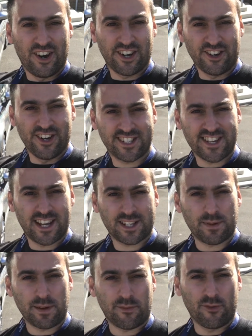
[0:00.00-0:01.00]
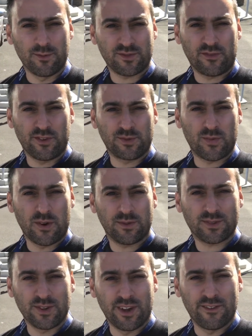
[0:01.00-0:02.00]
Guys, Alex P Performance Reviews.
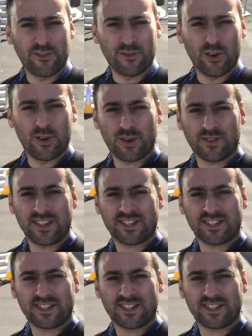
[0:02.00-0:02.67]
Welcome to another vlog.